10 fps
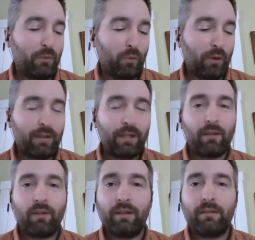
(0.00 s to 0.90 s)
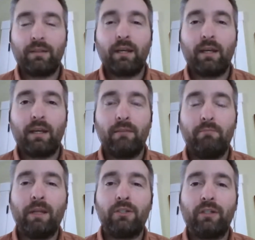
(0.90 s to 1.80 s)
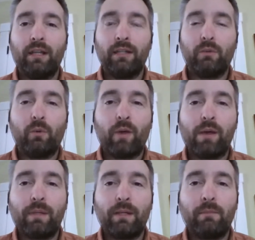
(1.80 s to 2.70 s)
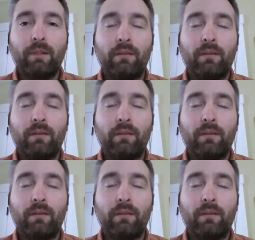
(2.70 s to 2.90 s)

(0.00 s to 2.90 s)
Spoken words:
one of the other things I had mentioned as we were wrapping up